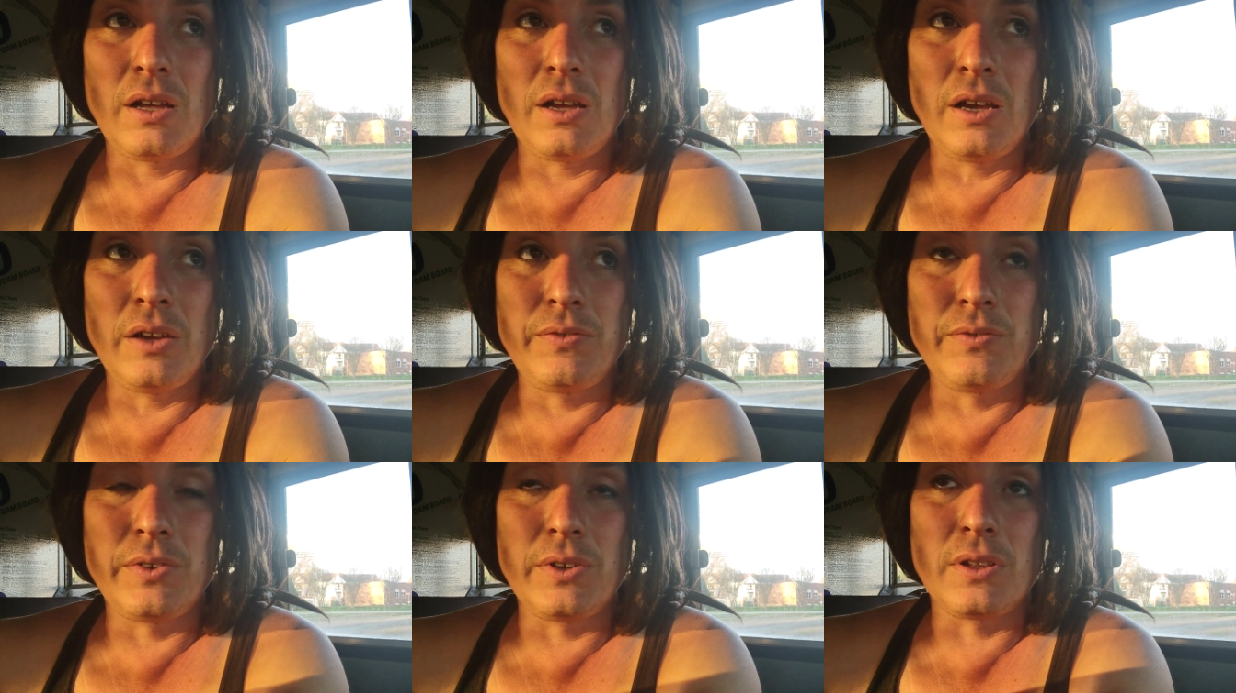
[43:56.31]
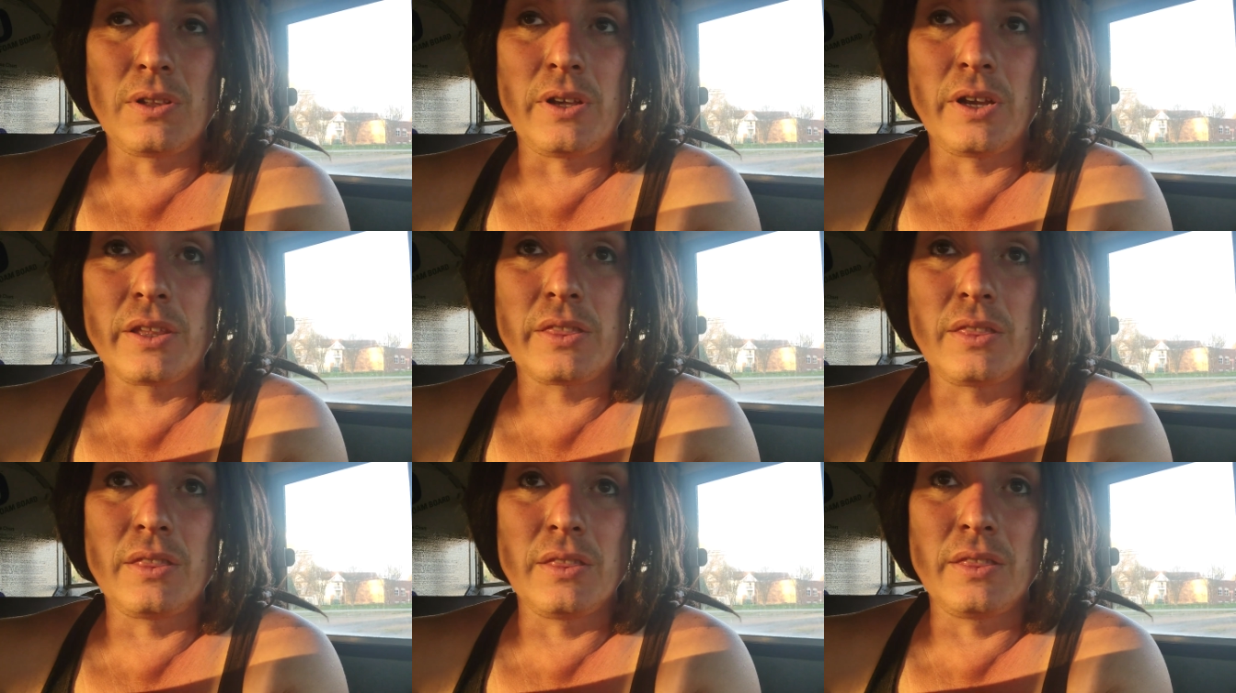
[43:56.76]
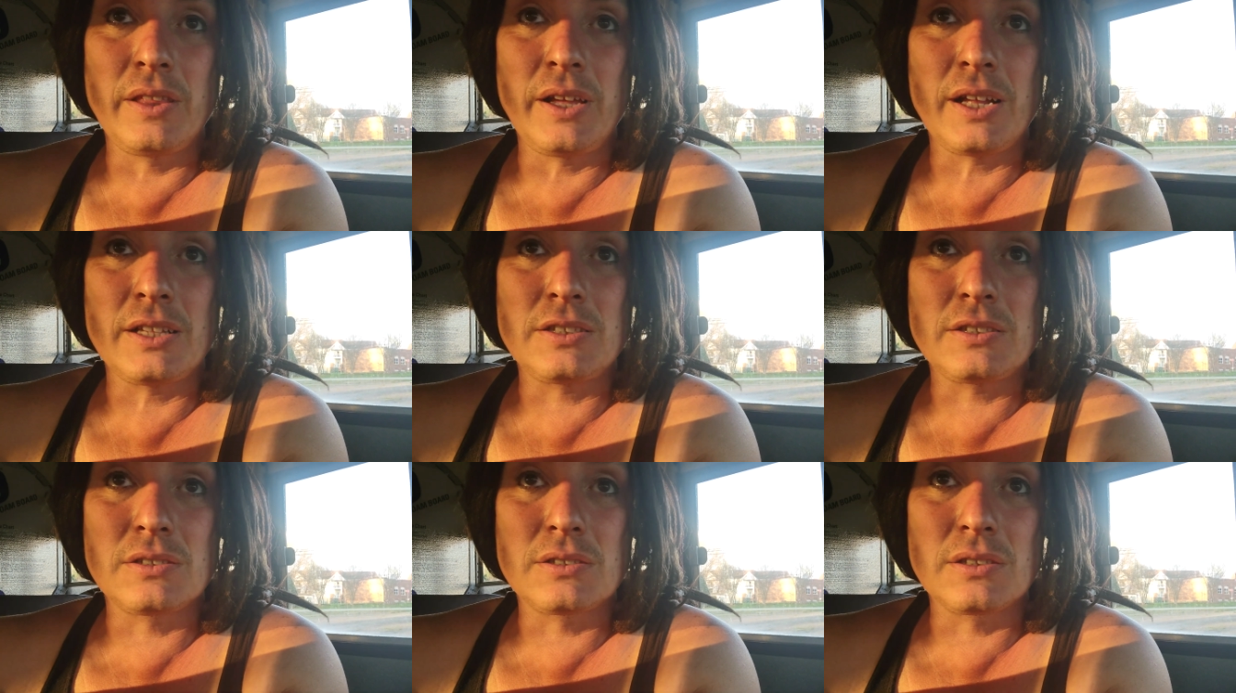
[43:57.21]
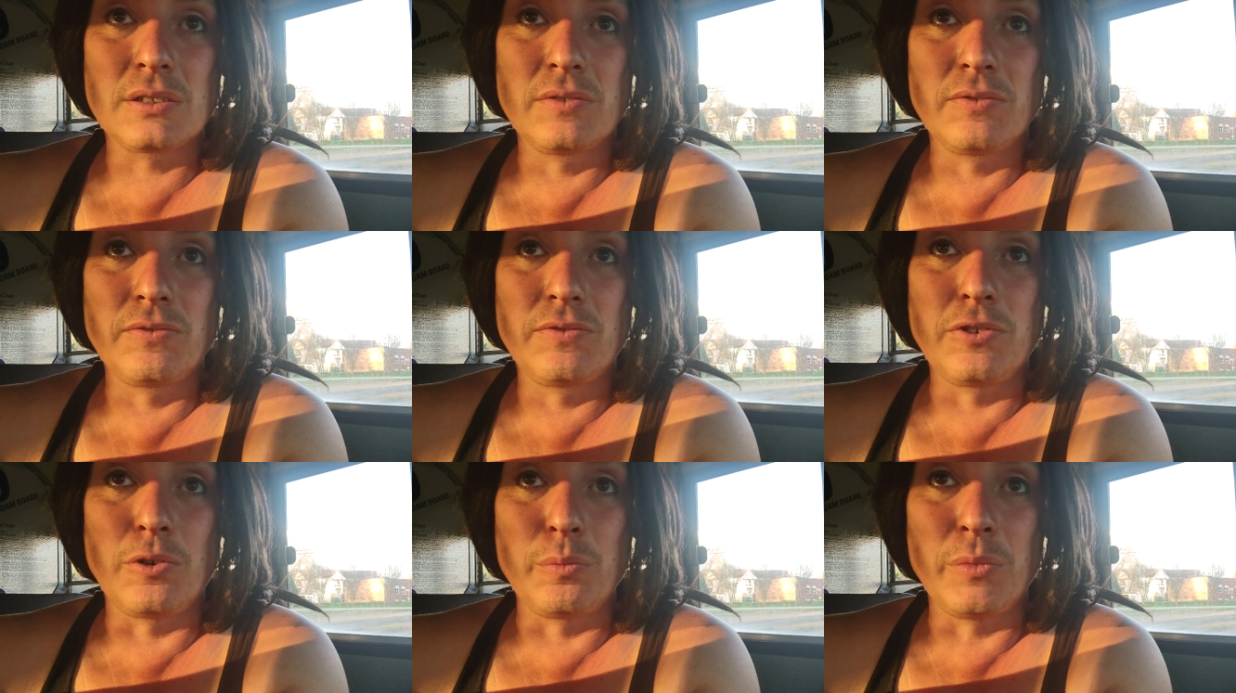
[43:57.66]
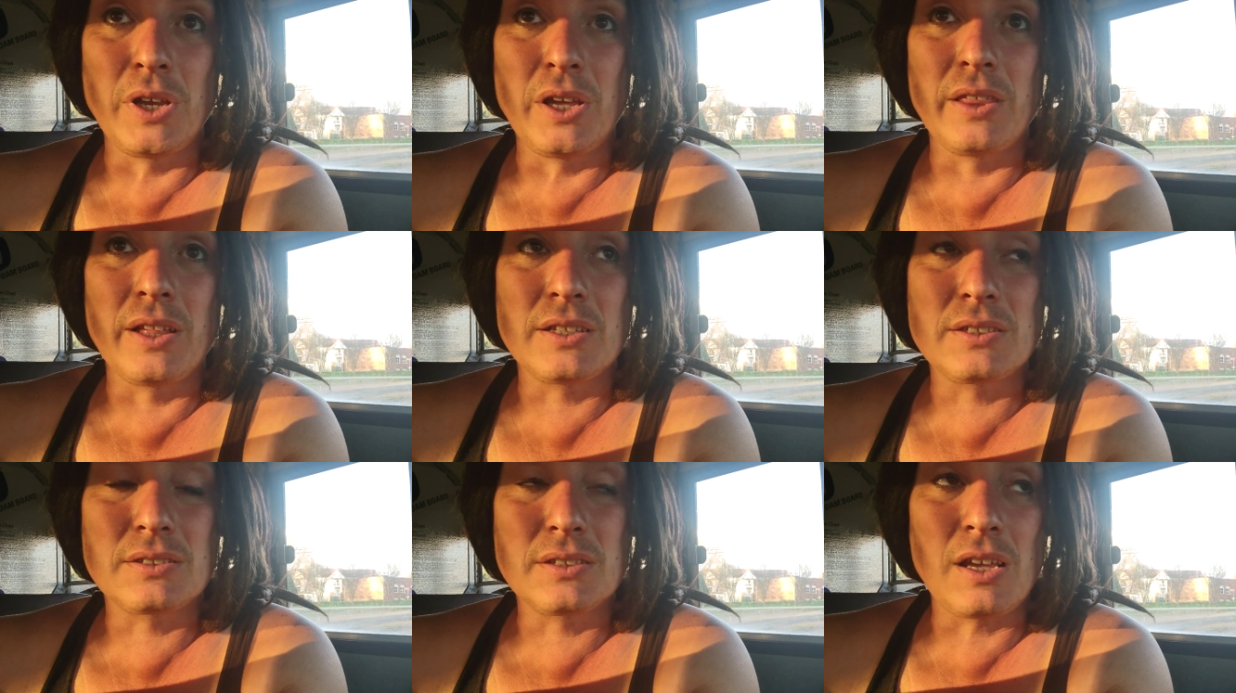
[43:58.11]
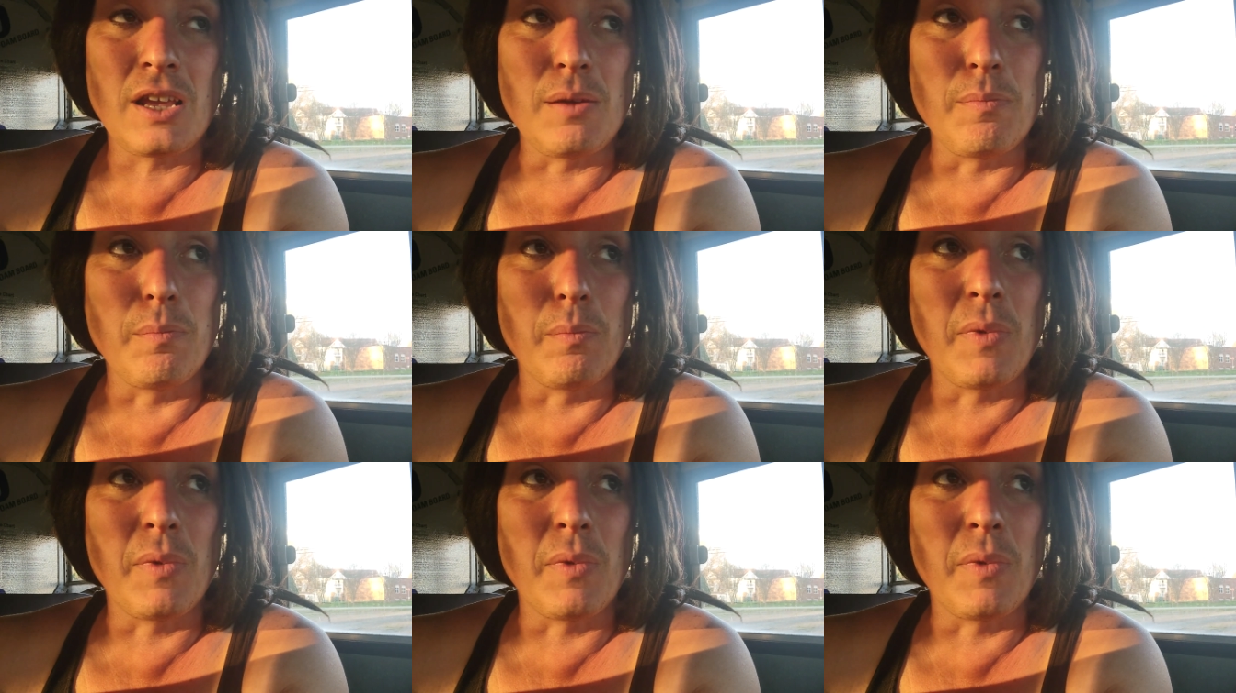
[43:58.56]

I feel like that's, for me, that's a